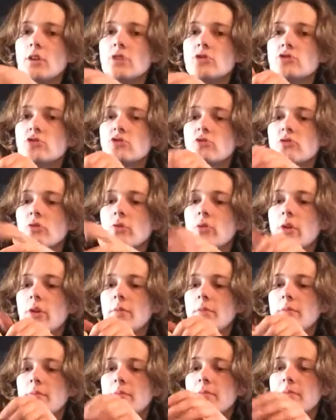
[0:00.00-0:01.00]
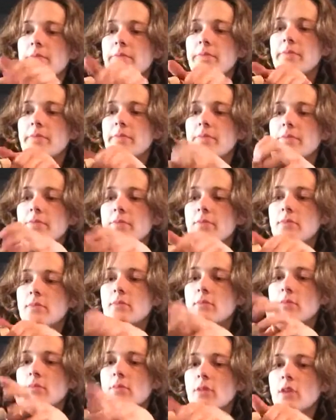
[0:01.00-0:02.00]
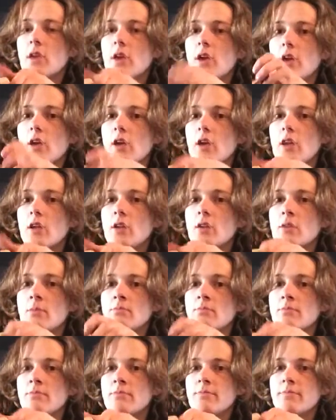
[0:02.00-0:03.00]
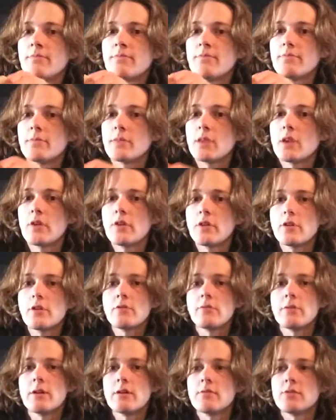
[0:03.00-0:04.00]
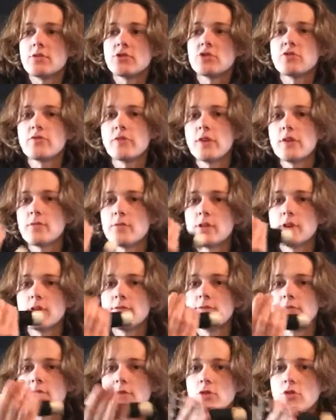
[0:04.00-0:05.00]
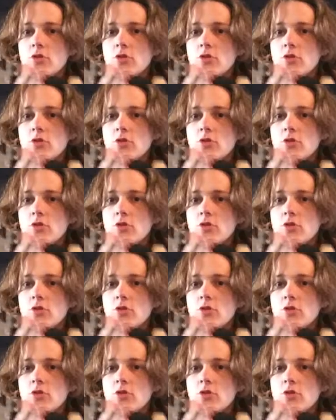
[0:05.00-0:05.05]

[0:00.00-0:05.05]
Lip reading: unscrew it, and there you go. We have the survival knife.